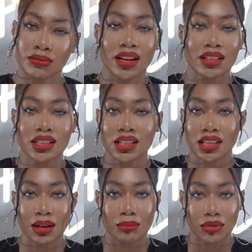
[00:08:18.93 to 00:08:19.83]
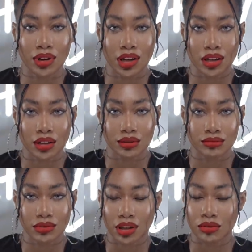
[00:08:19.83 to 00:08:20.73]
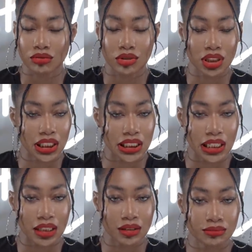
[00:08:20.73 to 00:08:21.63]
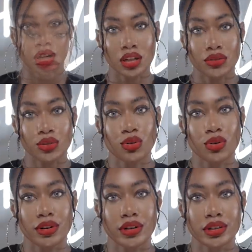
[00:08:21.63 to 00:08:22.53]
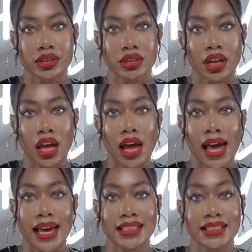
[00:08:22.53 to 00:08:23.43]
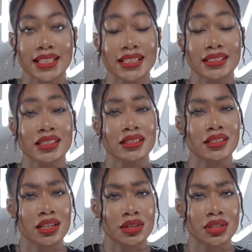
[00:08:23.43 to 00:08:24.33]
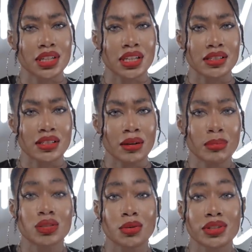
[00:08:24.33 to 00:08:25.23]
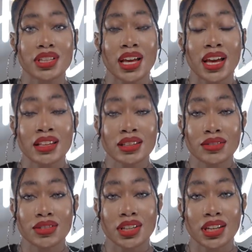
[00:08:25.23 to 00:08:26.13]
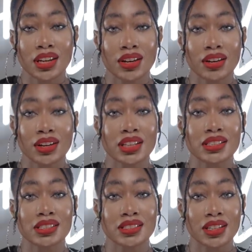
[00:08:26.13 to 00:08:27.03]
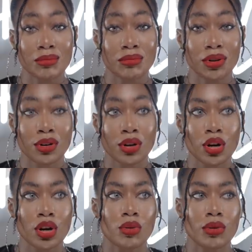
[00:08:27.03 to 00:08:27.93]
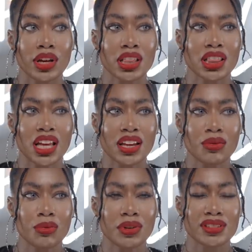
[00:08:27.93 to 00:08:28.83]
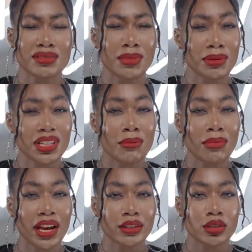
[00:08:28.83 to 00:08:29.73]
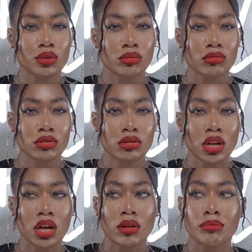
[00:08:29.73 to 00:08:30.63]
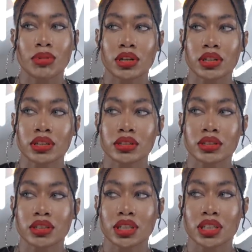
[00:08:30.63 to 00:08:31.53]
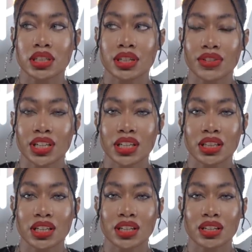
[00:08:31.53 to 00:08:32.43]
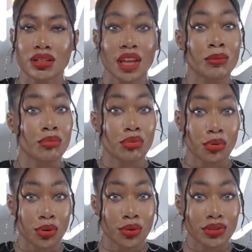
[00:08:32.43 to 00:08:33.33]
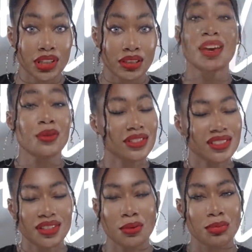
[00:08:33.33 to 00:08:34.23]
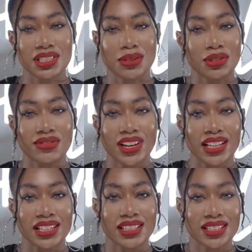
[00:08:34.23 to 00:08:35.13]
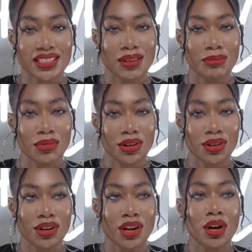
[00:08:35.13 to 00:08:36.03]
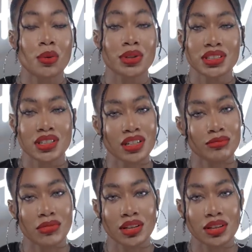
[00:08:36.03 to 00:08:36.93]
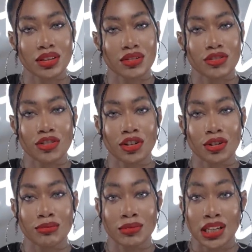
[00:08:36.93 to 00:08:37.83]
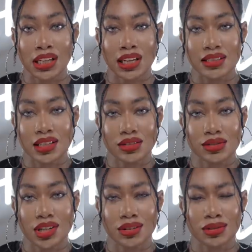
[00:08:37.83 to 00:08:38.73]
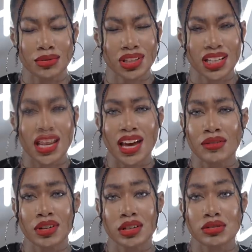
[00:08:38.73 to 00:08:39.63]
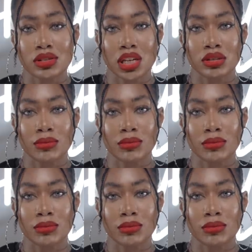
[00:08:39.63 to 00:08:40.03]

I needed that break. I really did. And of course, as things continued to ease up towards the end of the year in December, when life was maybe not back to normal, but significantly improved. I was so busy with violin. December was a good month for me as an entertainer and really every entertainer.